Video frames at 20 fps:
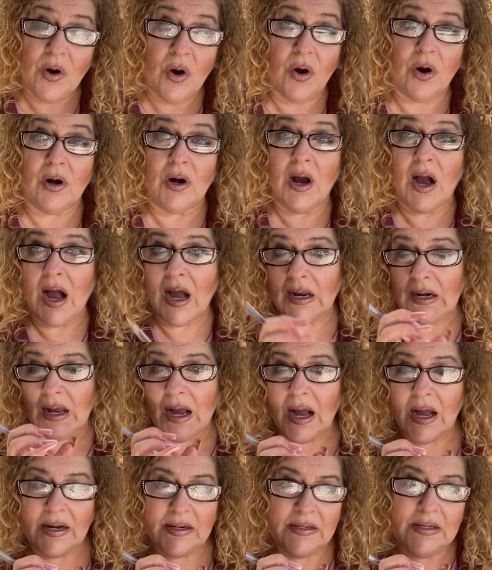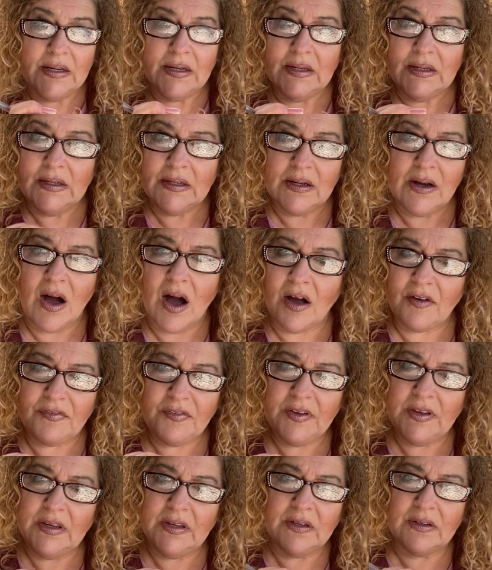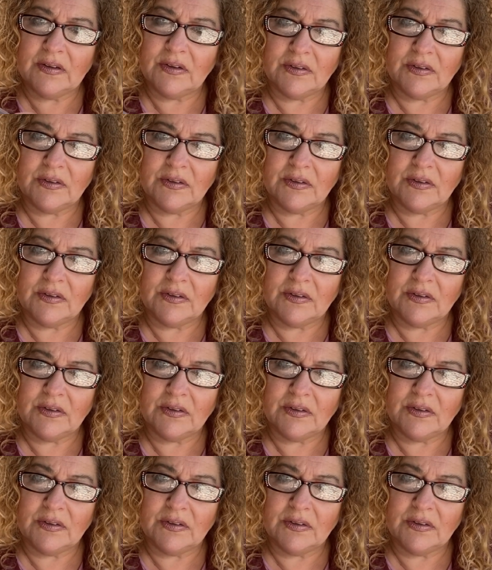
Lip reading: or hot coffee